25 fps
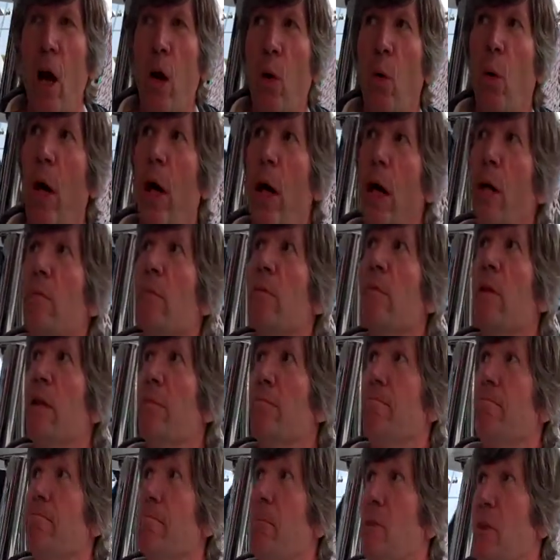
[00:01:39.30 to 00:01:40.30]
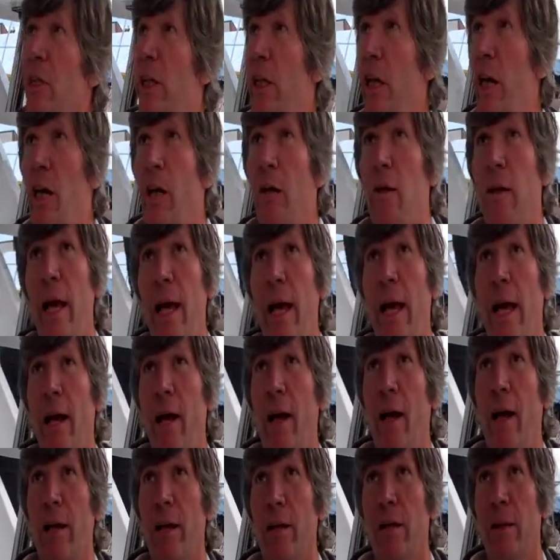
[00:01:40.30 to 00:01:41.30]
Well,
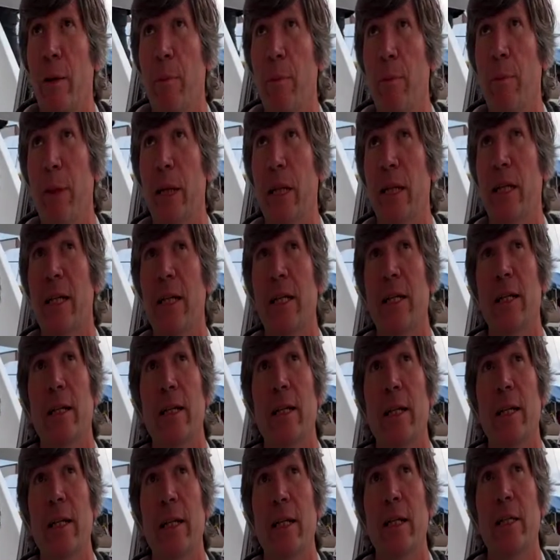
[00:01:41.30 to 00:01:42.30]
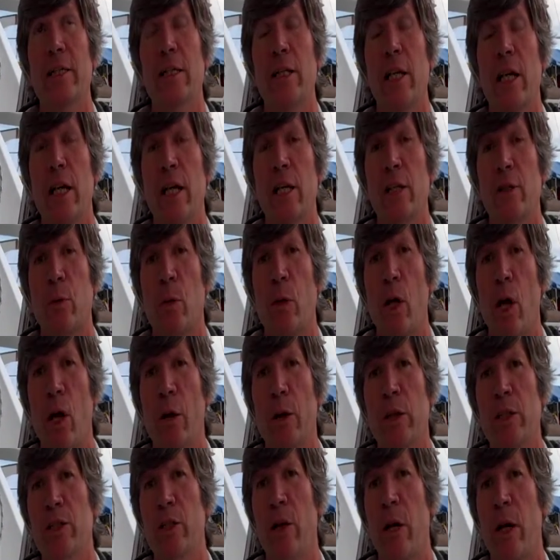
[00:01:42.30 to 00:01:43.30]
the big deal is we're
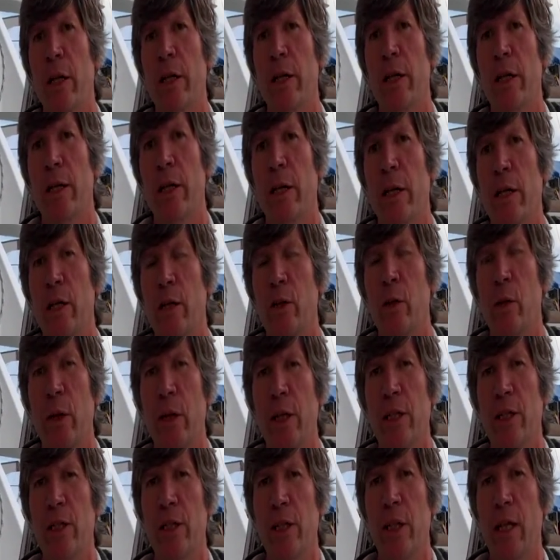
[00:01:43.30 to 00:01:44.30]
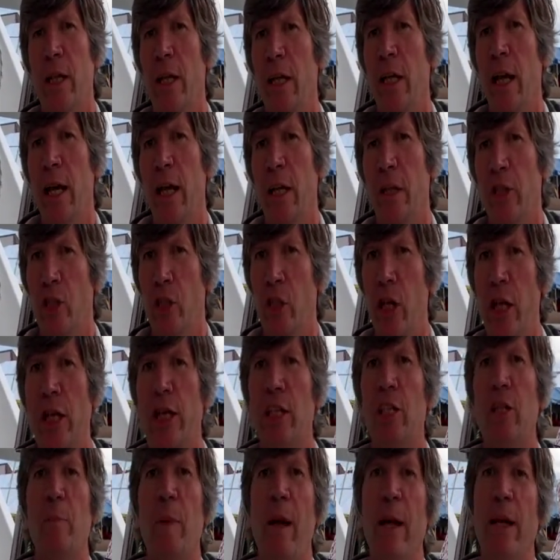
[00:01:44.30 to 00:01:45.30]
always trying to increase the
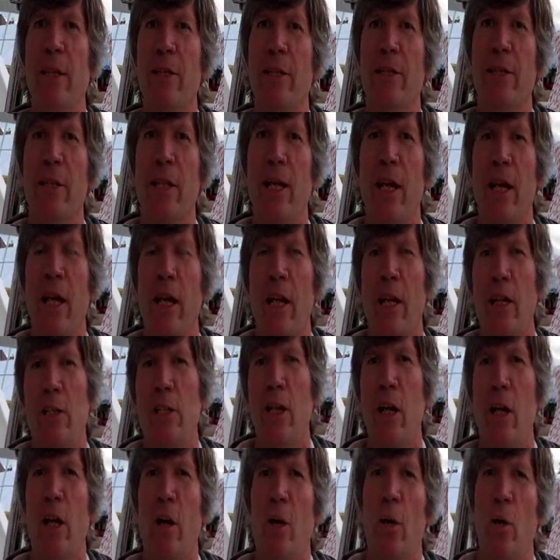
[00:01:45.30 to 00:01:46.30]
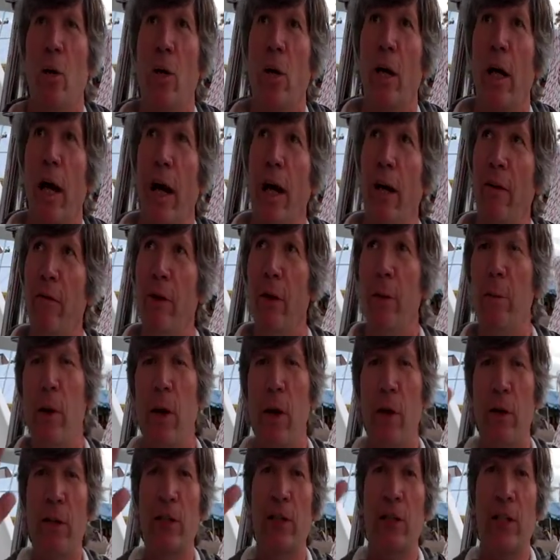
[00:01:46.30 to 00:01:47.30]
shaded space. So every
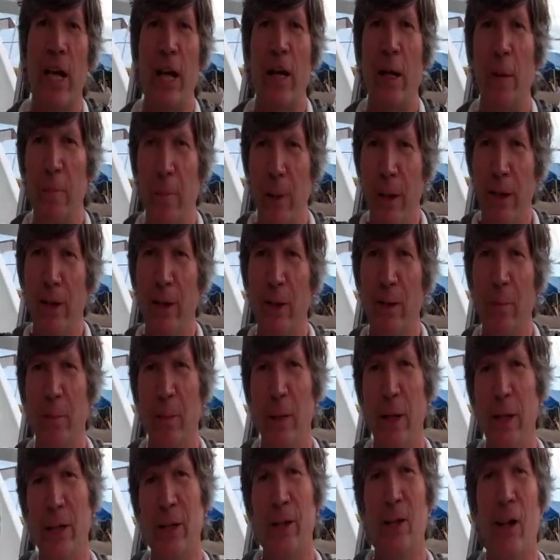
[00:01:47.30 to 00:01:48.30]
boat has gotten a bigger and bigger